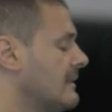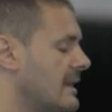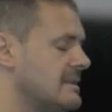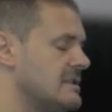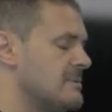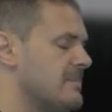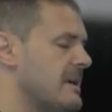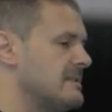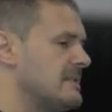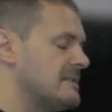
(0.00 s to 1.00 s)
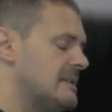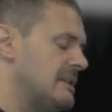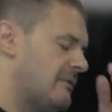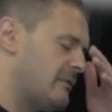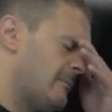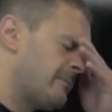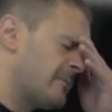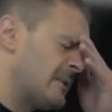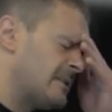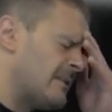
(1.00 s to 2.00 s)
the days in Japan, 16th,
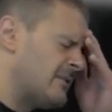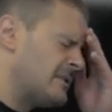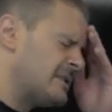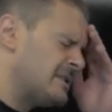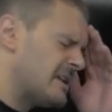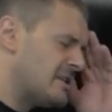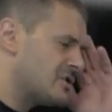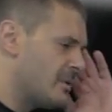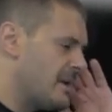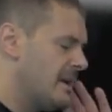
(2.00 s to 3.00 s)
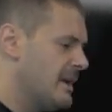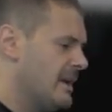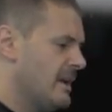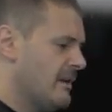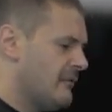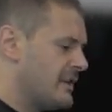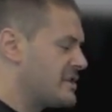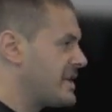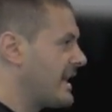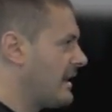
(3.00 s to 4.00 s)
17th century, they
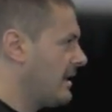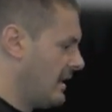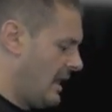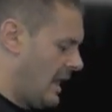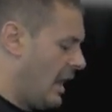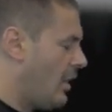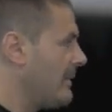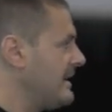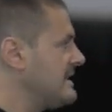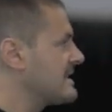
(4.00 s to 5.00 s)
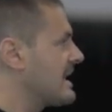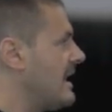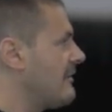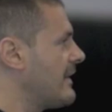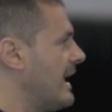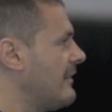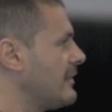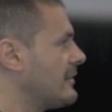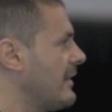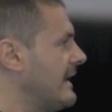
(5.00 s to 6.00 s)
check how many scars they have
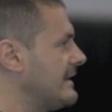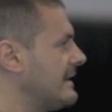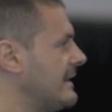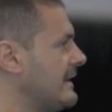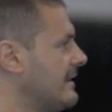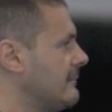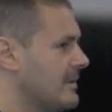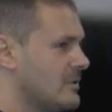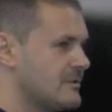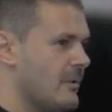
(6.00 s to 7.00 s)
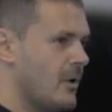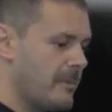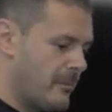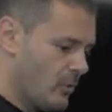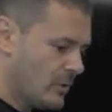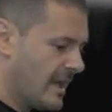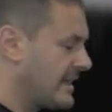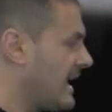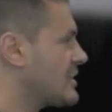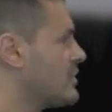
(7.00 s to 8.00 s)
on the hand because there were people who
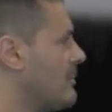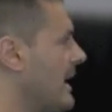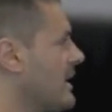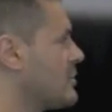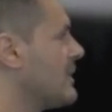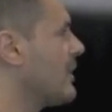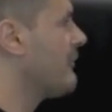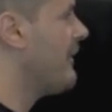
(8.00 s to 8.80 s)
can catch the blade during the